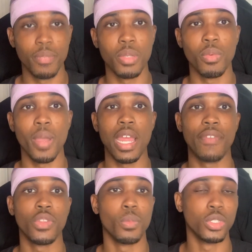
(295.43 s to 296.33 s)
Some people might
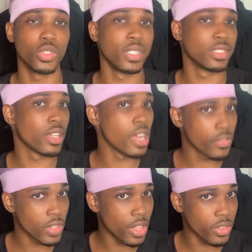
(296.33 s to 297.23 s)
have to moisturize their hair
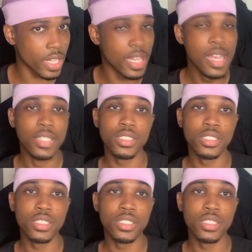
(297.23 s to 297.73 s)
every other day.